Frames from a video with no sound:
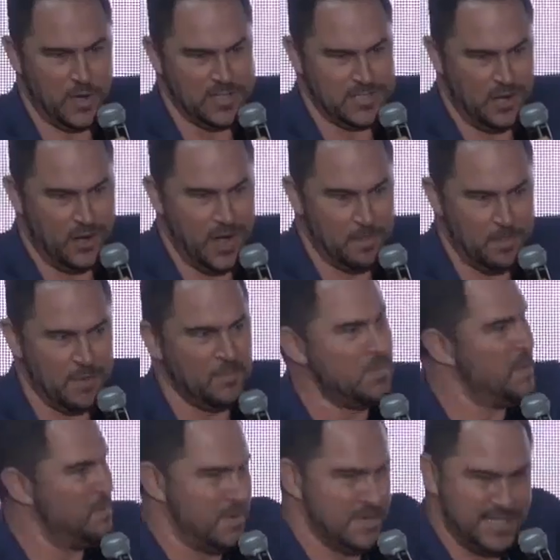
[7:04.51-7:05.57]
join a
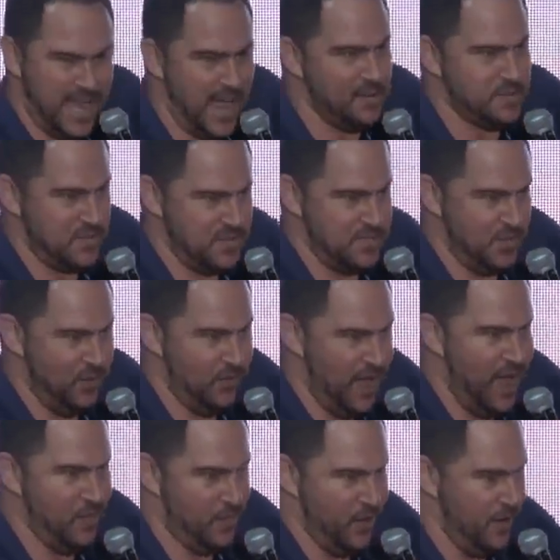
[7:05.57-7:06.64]
startup, but SAFTs are
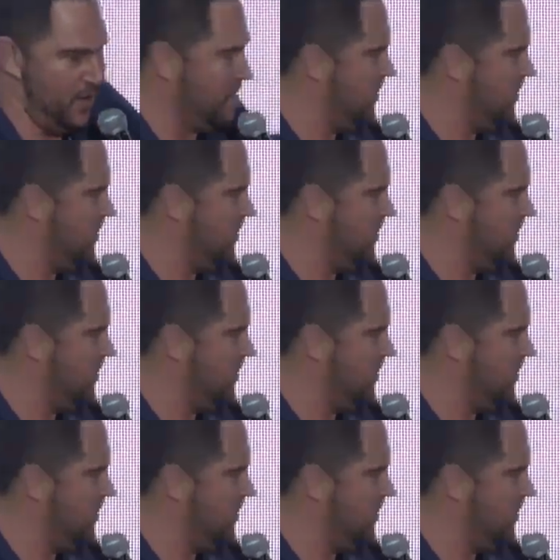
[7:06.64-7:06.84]
still out there.